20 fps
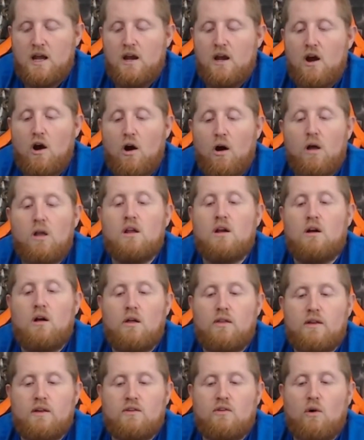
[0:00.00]
all in
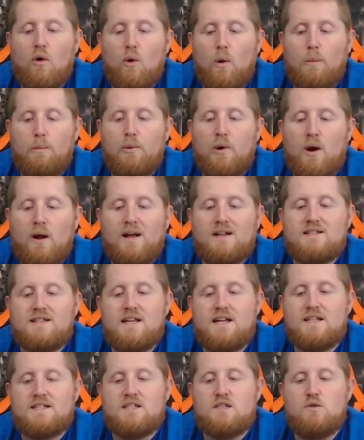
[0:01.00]
all, this whole
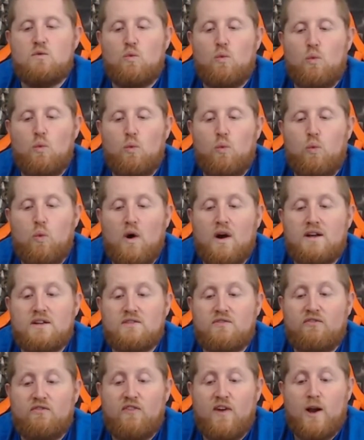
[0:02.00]
process was
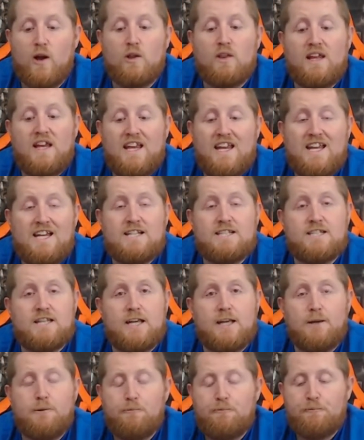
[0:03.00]
fairly
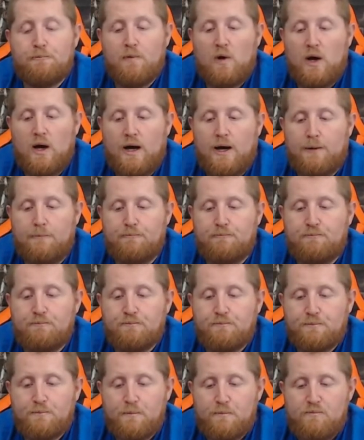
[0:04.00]
easy.
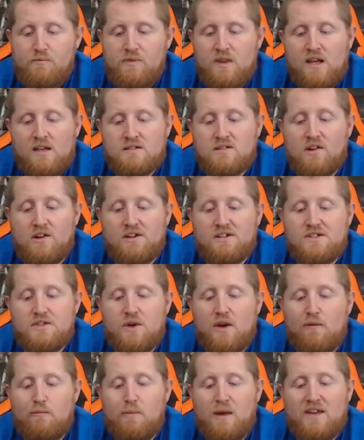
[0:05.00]
As long as you
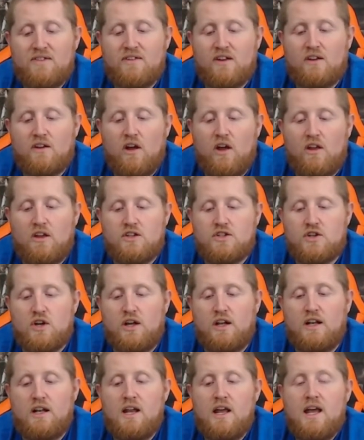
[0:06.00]
have basic knowledge
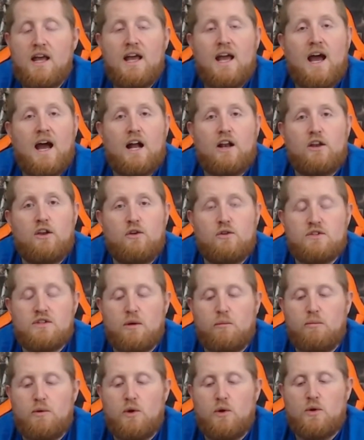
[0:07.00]
on how to use
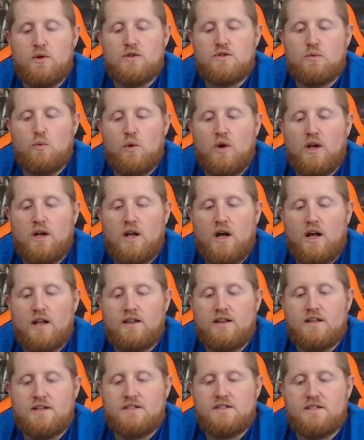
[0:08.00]
computers and
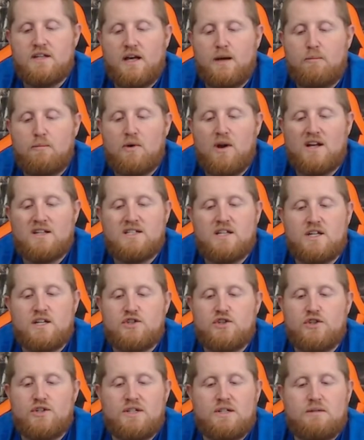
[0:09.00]
whatnot, this process
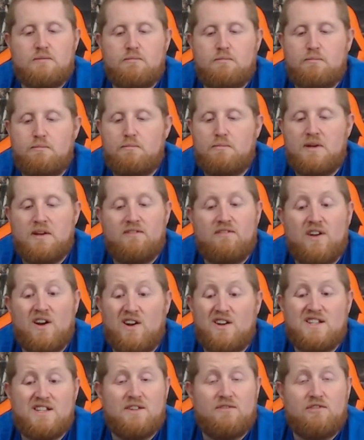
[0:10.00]
shouldn't be
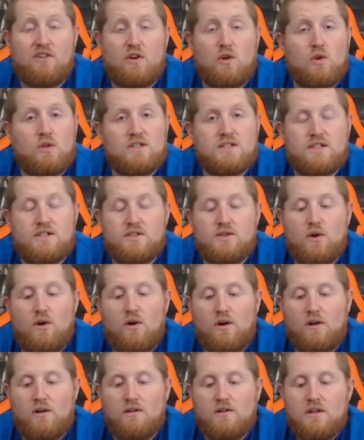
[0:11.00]
very difficult at
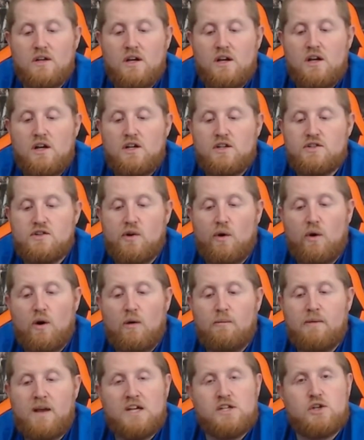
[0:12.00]
all. So I'll
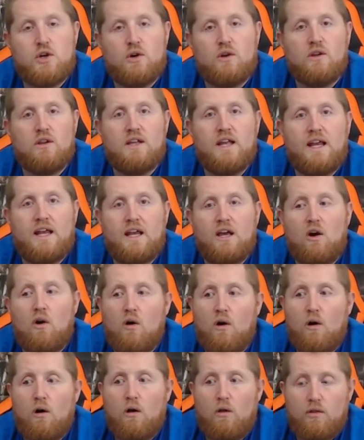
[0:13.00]
make sure to link
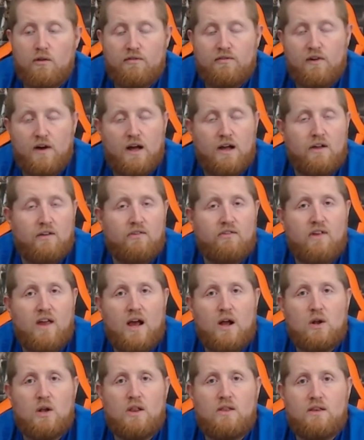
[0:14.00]
all the files
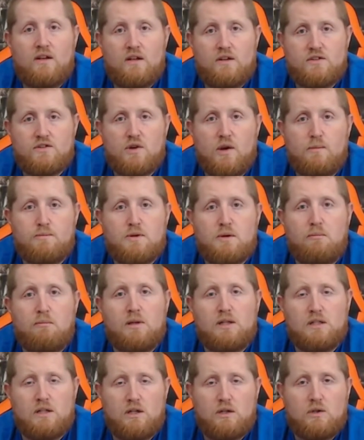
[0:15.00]
down in the description
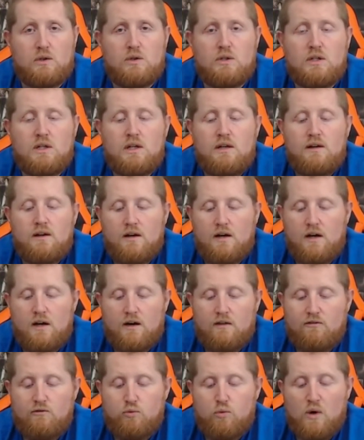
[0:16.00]
below
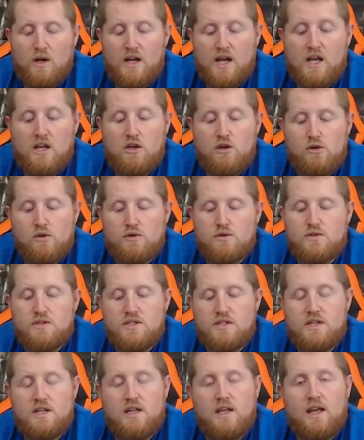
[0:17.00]
of what I
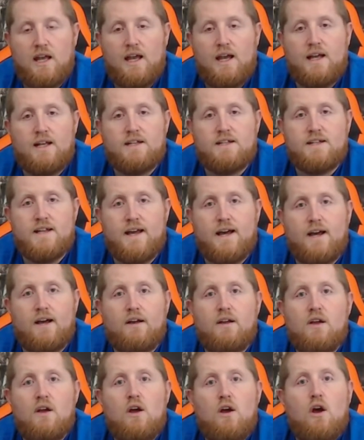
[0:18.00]
used, and
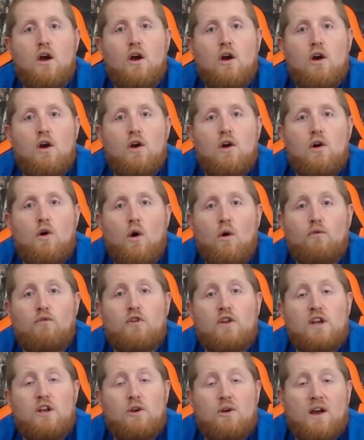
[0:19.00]

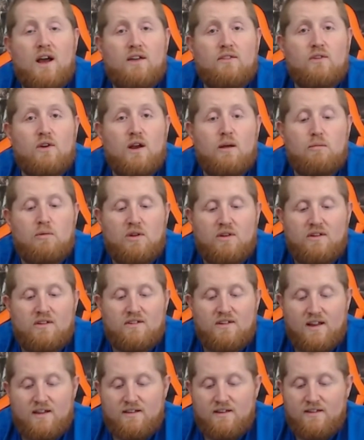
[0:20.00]
hopefully you guys are able to
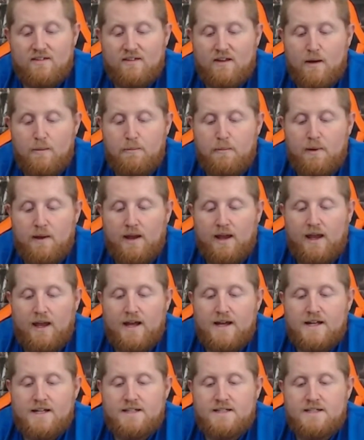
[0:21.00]
set this up
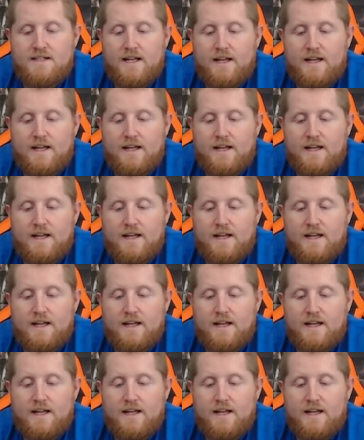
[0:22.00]
and